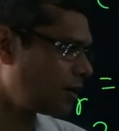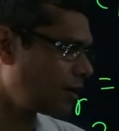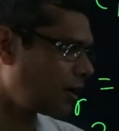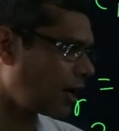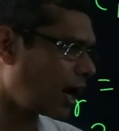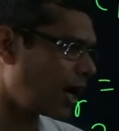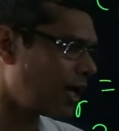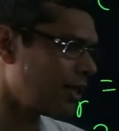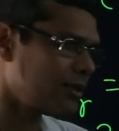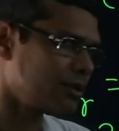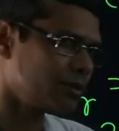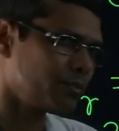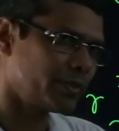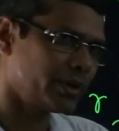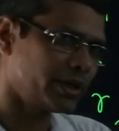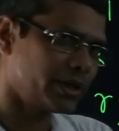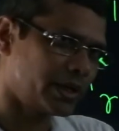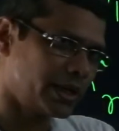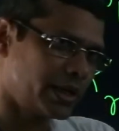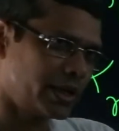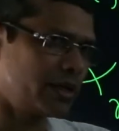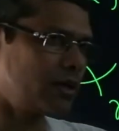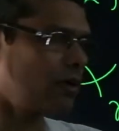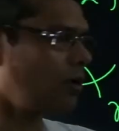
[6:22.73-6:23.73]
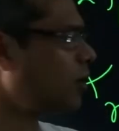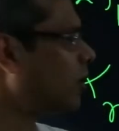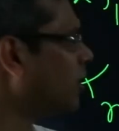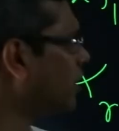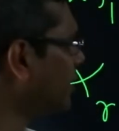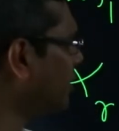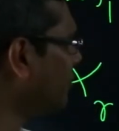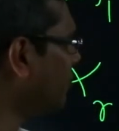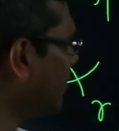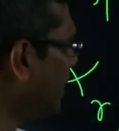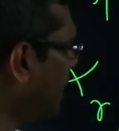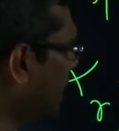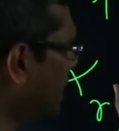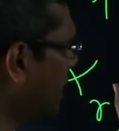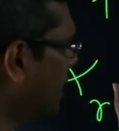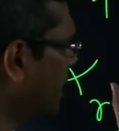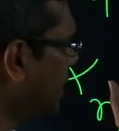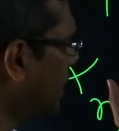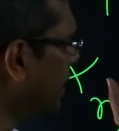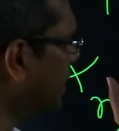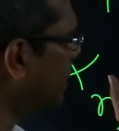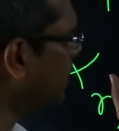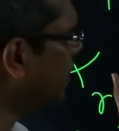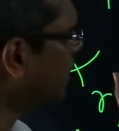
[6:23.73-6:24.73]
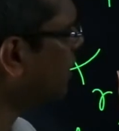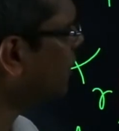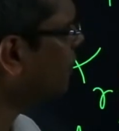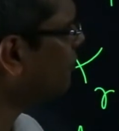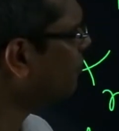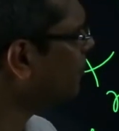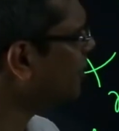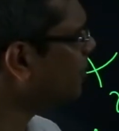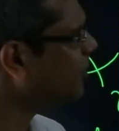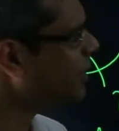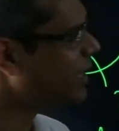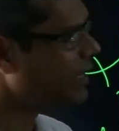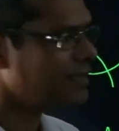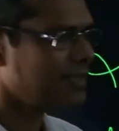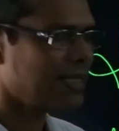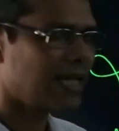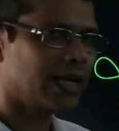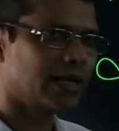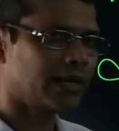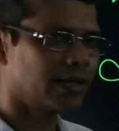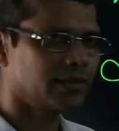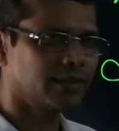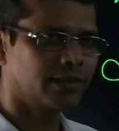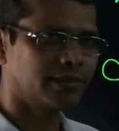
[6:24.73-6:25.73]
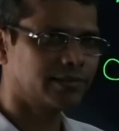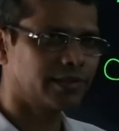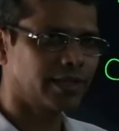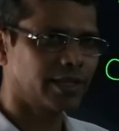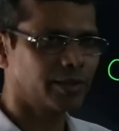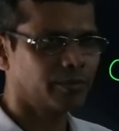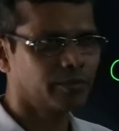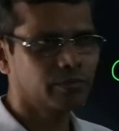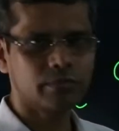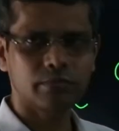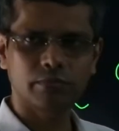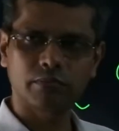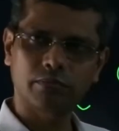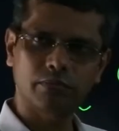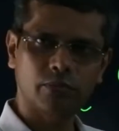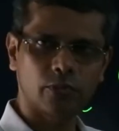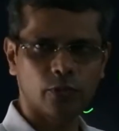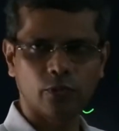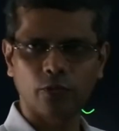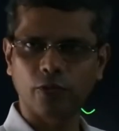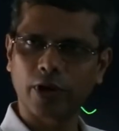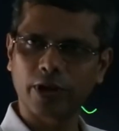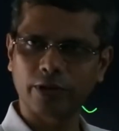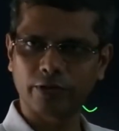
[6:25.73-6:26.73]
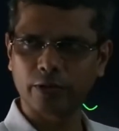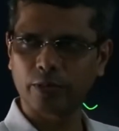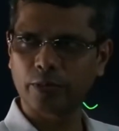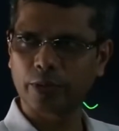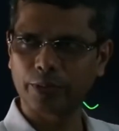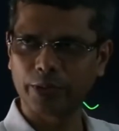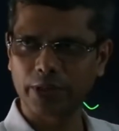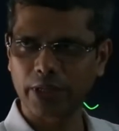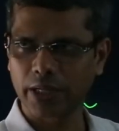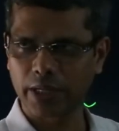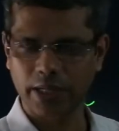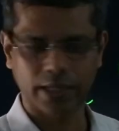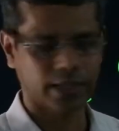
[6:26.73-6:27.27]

transmitted or reflected will be exactly the same whatever may be the